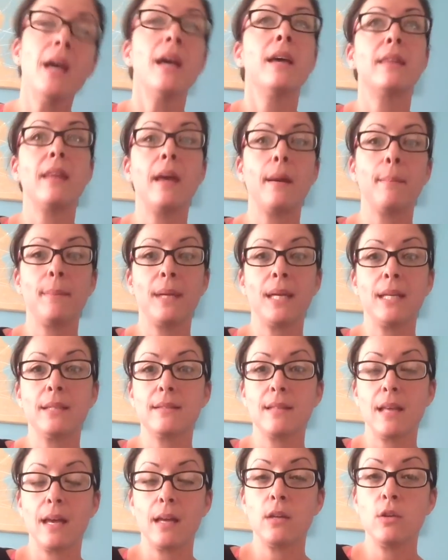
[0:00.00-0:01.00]
That means
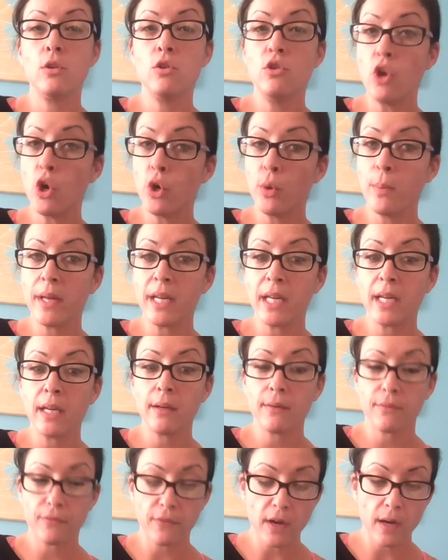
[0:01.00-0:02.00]
that nobody
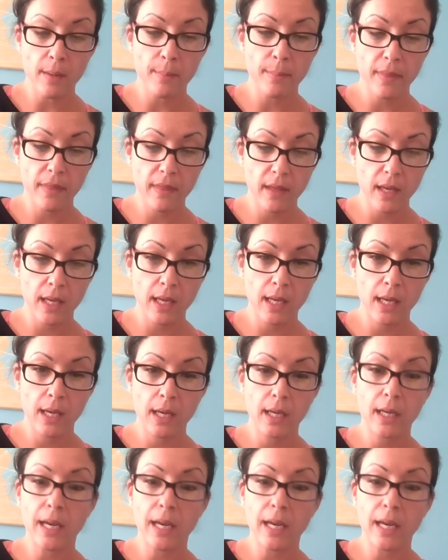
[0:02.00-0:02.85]
from the